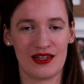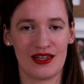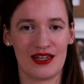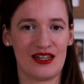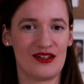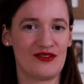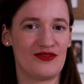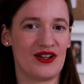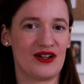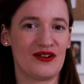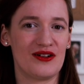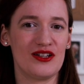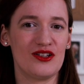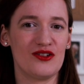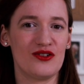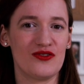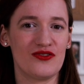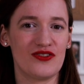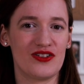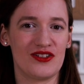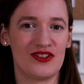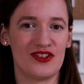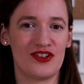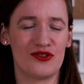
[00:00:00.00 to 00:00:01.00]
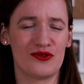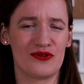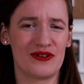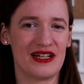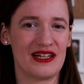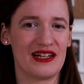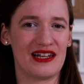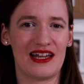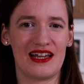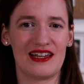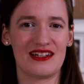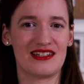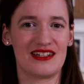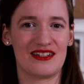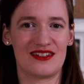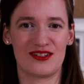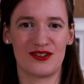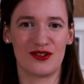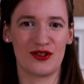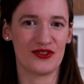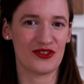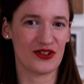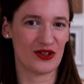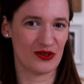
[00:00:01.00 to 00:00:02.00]
And very often you realize it's
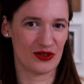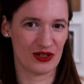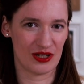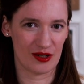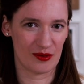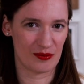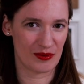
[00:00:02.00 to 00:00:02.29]
not only